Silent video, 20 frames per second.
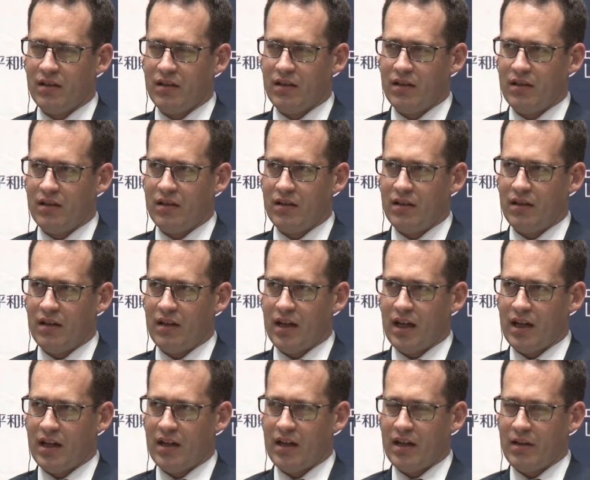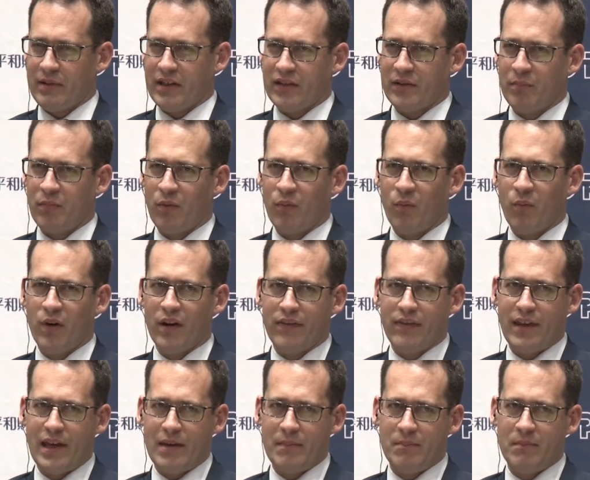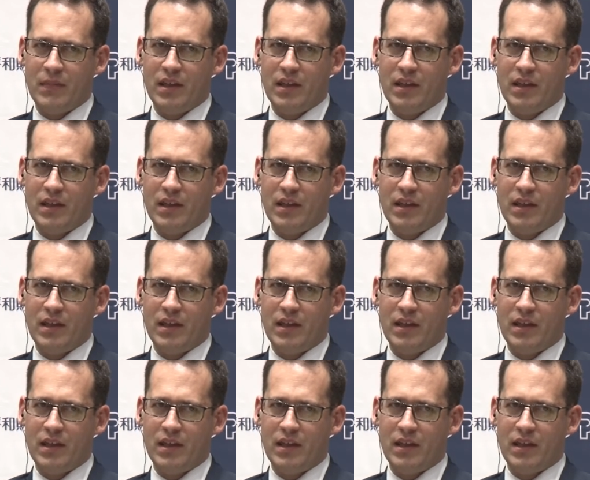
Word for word: on economics, but what that